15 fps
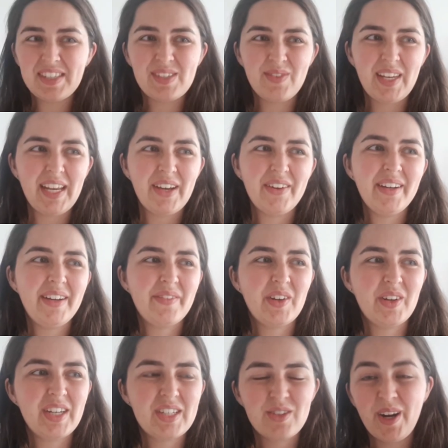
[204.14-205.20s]
this video. I'm
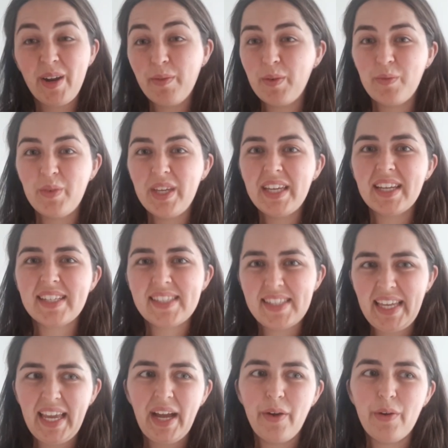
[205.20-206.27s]
going to try 1 week and
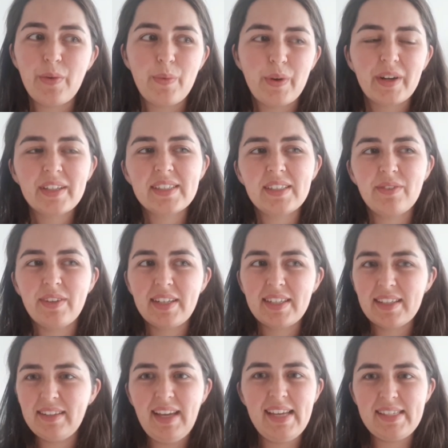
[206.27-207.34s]
see how it works, if it
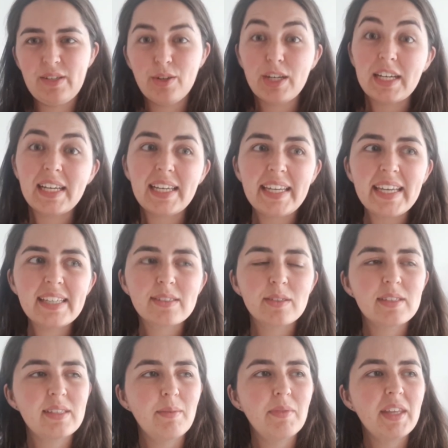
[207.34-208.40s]
has got any leaks or
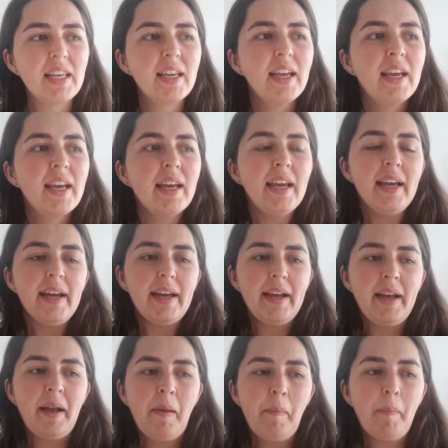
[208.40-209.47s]
something.
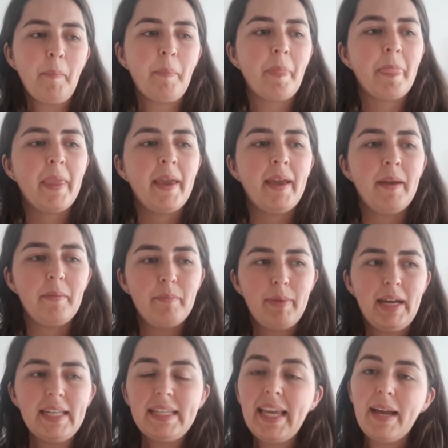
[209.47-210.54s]

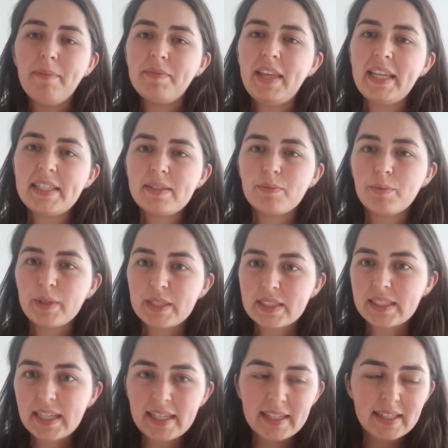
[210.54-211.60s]
But yeah, that was
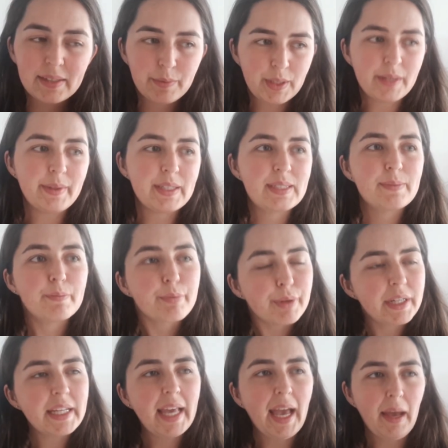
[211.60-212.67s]
what I was
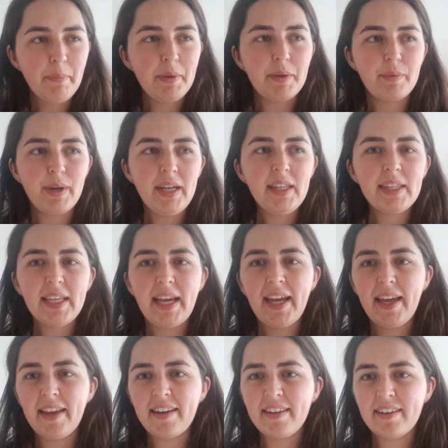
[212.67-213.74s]
pretty happy with,
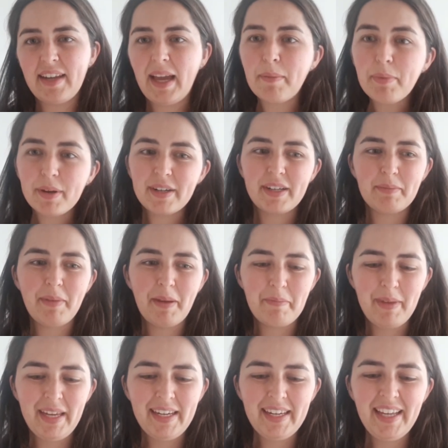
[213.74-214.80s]
and I put it in my
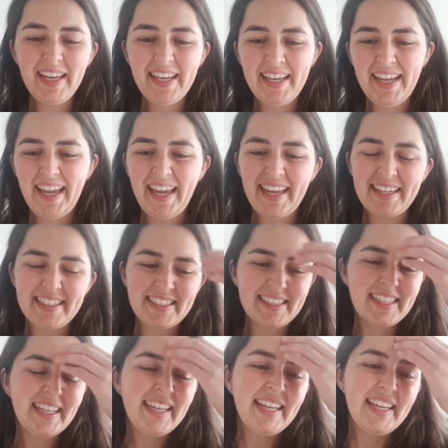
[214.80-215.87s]
bin,
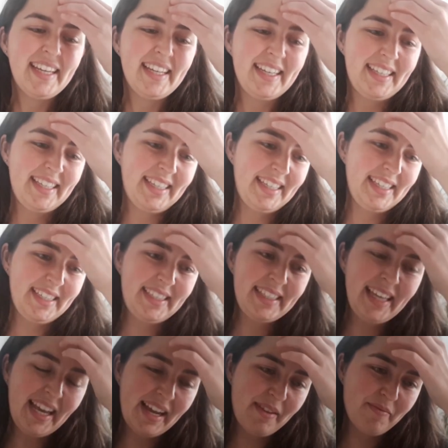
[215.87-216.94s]
and
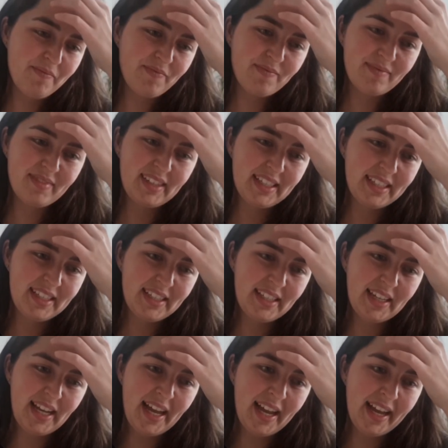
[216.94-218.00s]
yeah,
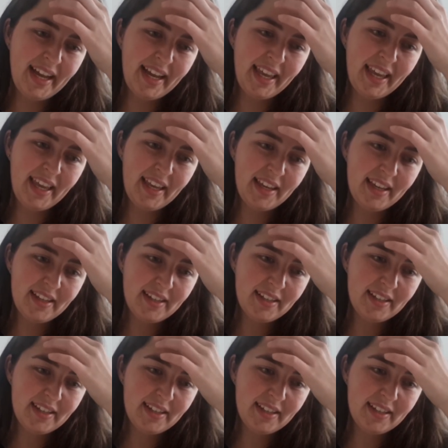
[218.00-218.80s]
I